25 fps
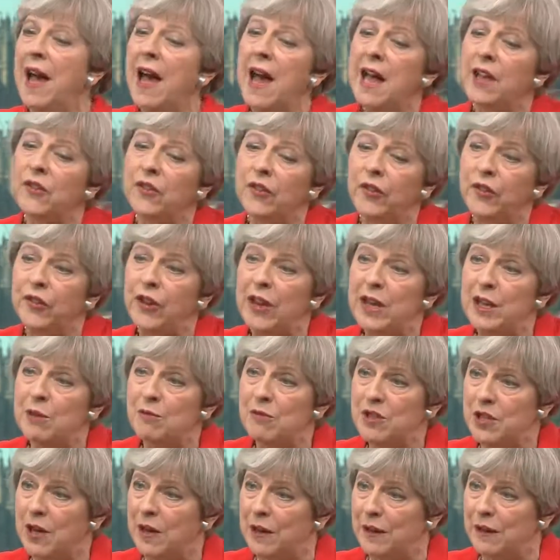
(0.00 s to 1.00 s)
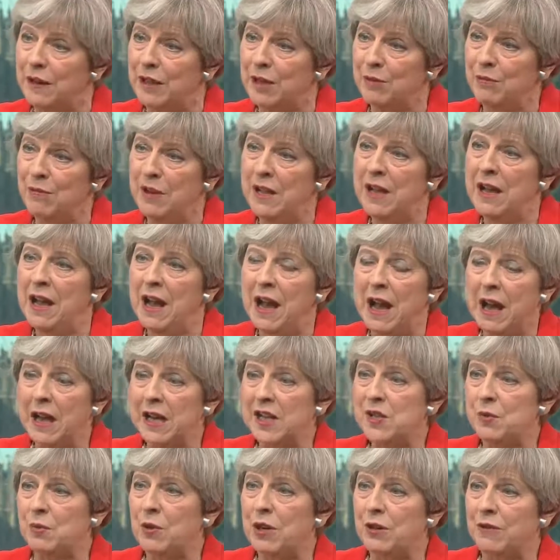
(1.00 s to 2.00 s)
at the same time
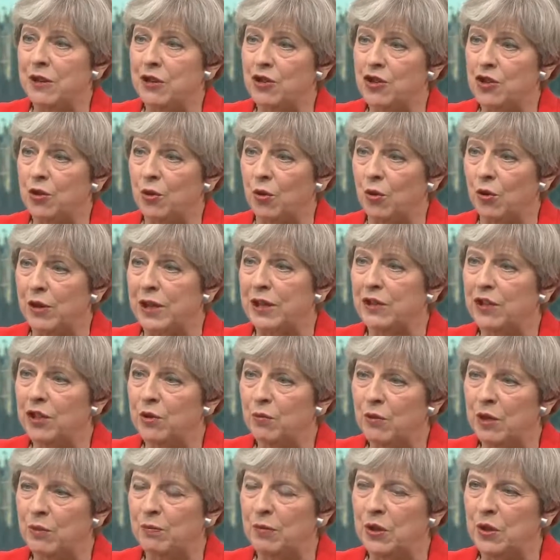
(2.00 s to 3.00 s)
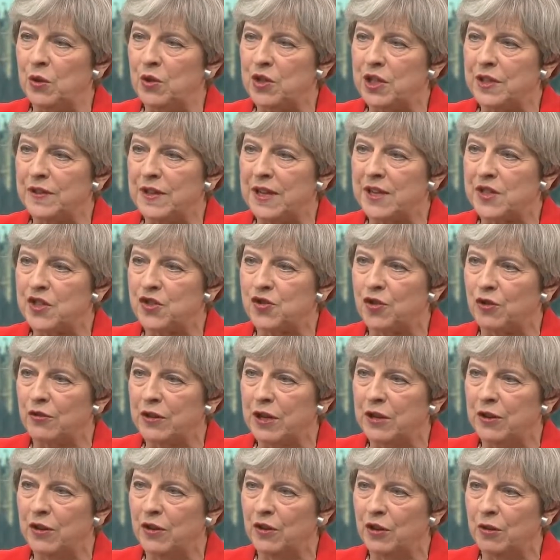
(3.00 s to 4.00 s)
as we're ensuring that we're building that
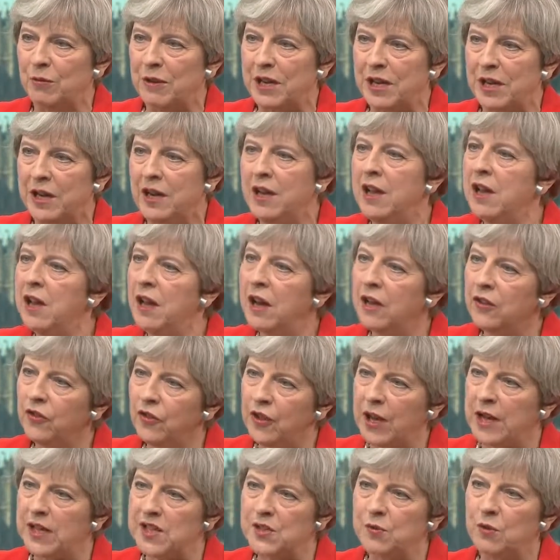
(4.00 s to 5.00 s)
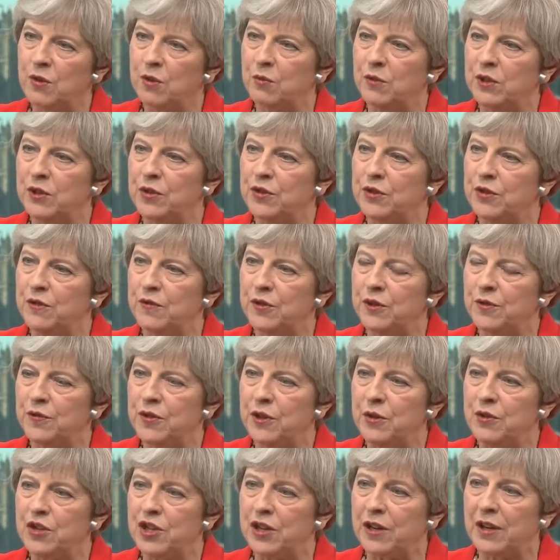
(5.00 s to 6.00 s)
strong economy. And that's what we'll do for the
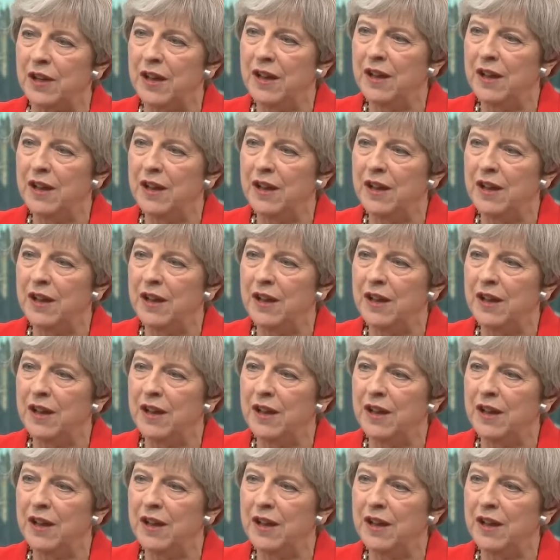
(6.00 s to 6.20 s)
future.